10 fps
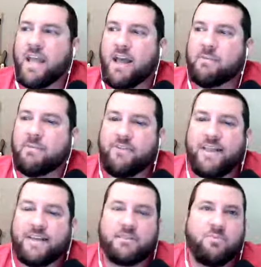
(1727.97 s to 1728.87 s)
I'm afraid
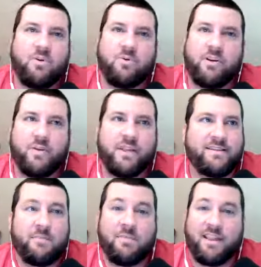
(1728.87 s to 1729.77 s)
that's the point where you really
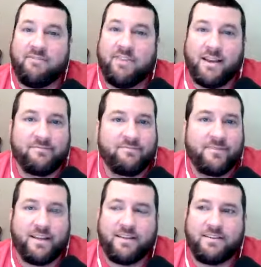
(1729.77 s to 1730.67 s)
stop living.
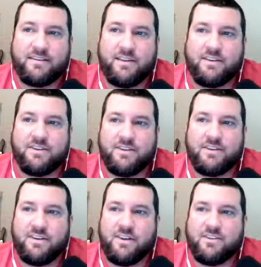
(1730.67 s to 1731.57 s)
It's
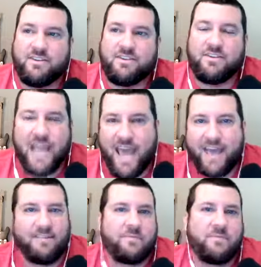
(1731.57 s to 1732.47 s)
just
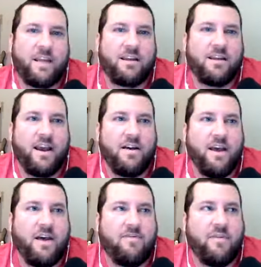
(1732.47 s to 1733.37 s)
sad to me.
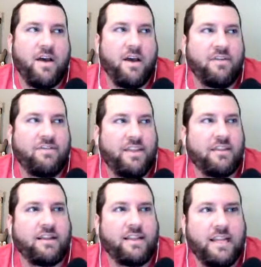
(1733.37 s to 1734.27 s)
I think
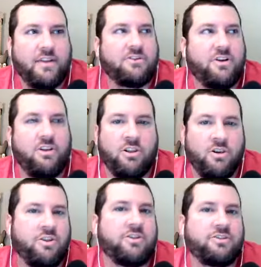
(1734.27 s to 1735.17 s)
that leaders are
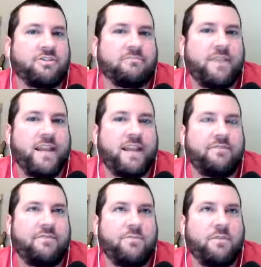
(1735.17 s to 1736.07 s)
learners. And
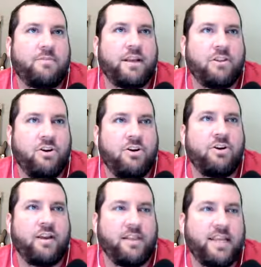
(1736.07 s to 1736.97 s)
if you want to be
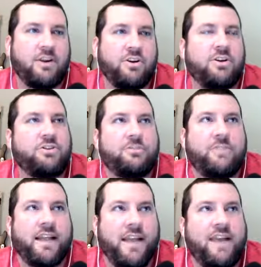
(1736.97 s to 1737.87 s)
a leader, you should
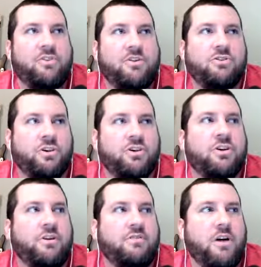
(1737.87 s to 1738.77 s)
be a lifelong
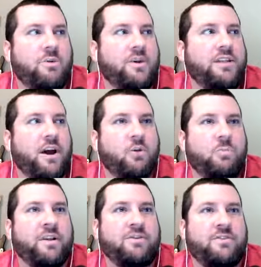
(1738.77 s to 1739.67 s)
learner, always
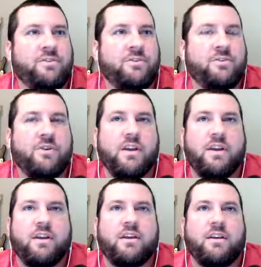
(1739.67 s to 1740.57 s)
open to,
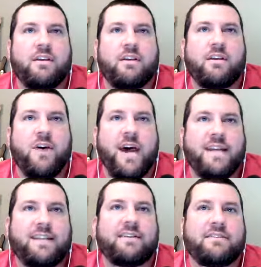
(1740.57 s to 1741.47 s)

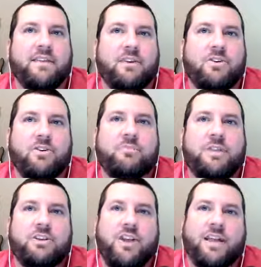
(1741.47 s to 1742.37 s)
ideas that could
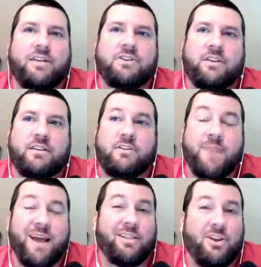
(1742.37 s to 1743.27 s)
be challenging. You
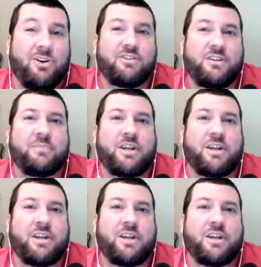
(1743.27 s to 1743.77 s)
might learn something